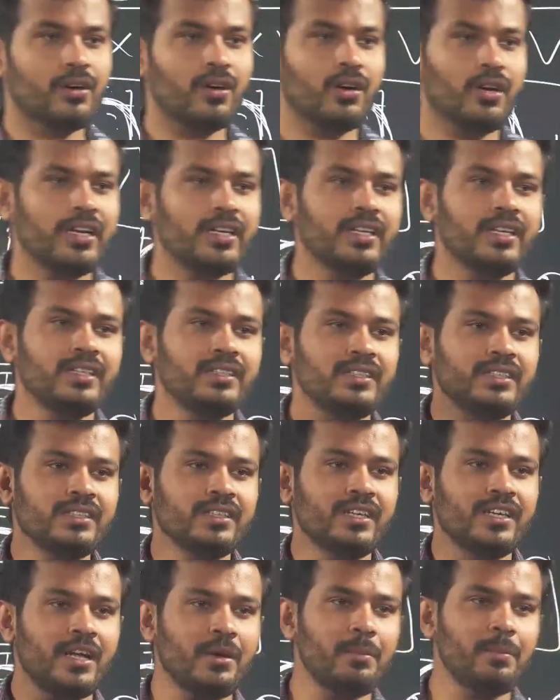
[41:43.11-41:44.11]
On increasing the
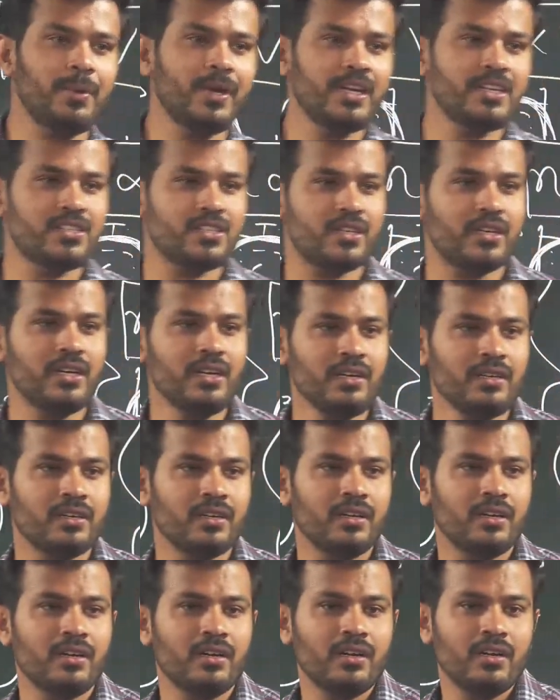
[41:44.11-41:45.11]
temperature,
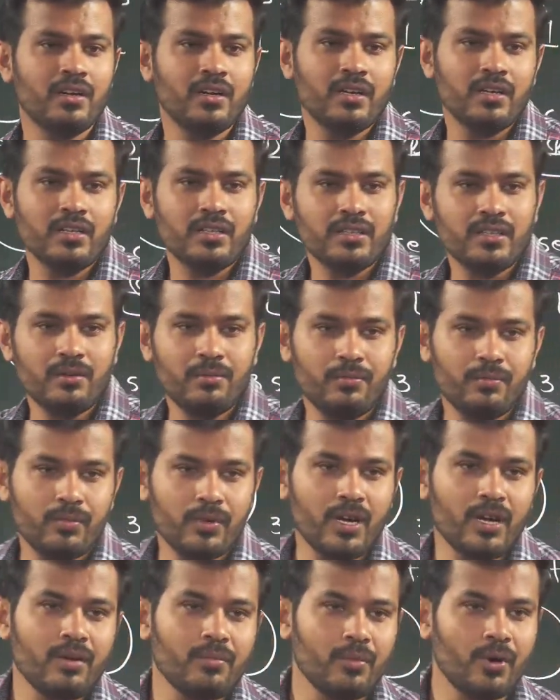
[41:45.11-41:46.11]
the
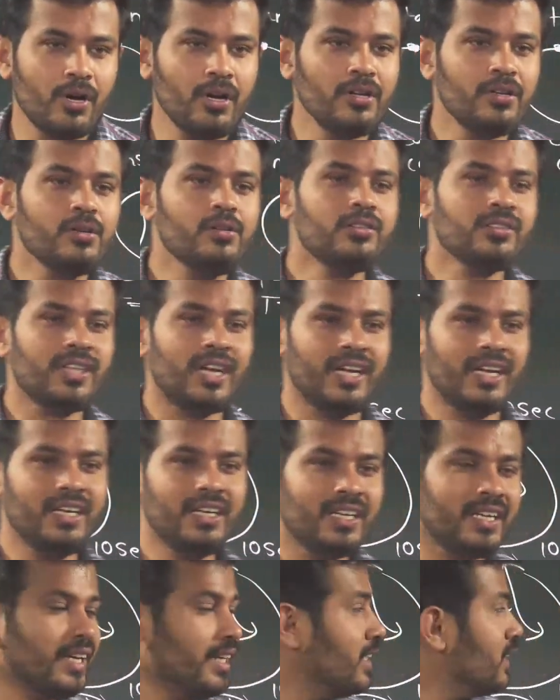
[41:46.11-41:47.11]
molecules
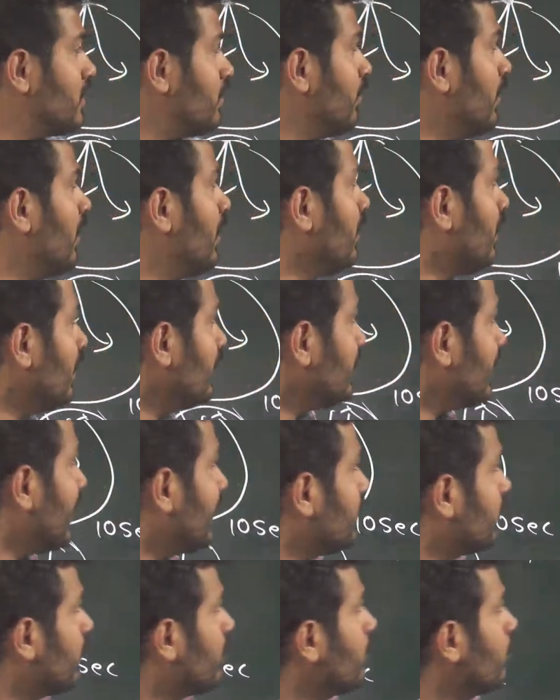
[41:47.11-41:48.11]
kinetic energy will increase, as
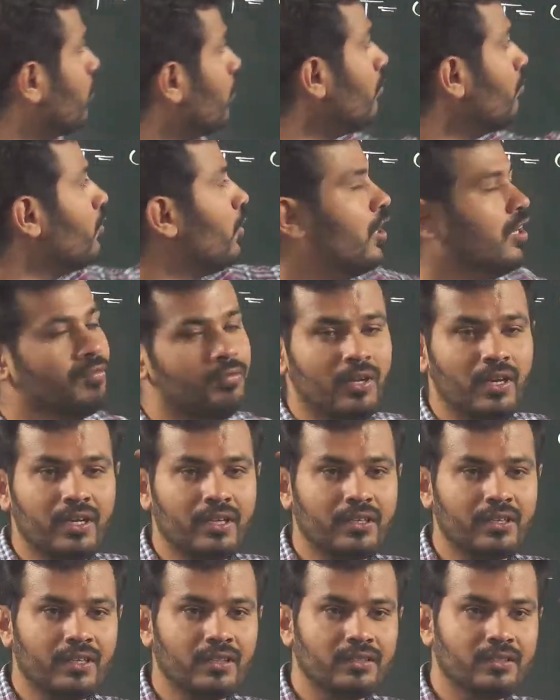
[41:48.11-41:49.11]
a whole volume will
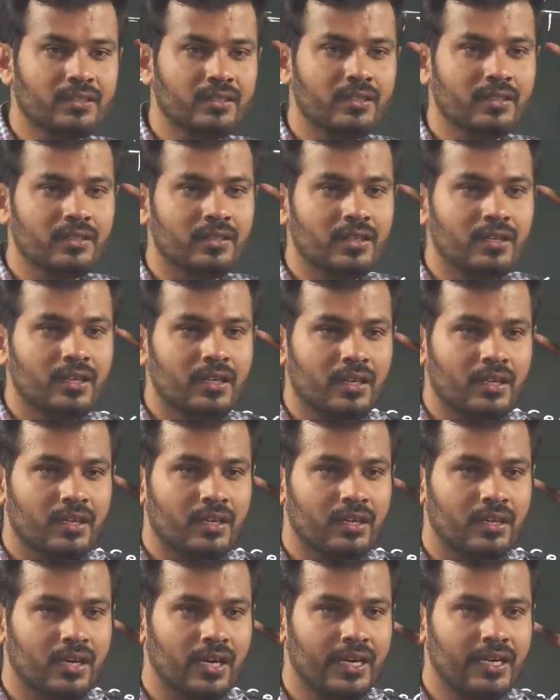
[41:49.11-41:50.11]
increase,
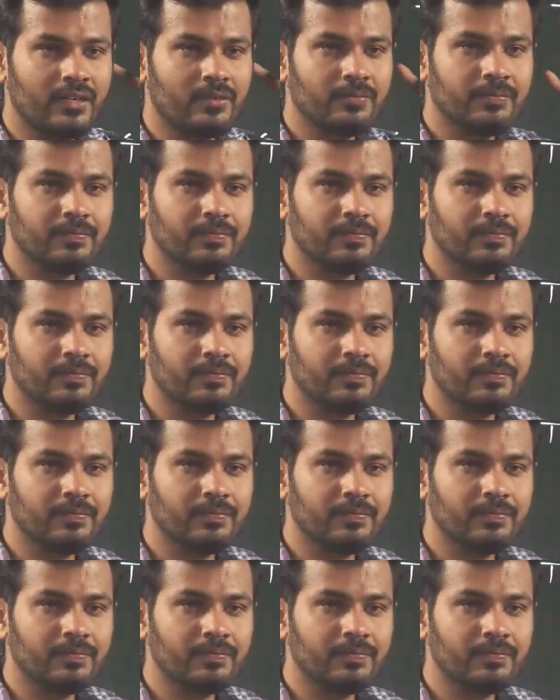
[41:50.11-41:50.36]
right?